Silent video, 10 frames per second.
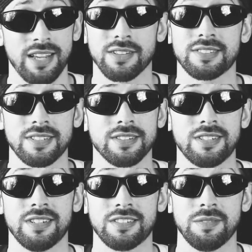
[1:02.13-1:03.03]
it'll still
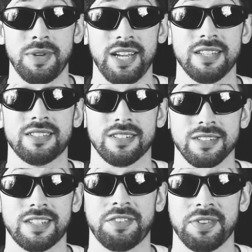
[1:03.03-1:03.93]
turn some heads and it'll
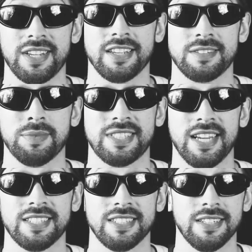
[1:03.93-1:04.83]
definitely get some
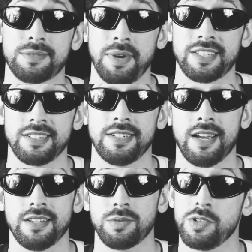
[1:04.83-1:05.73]
attention. Especially nice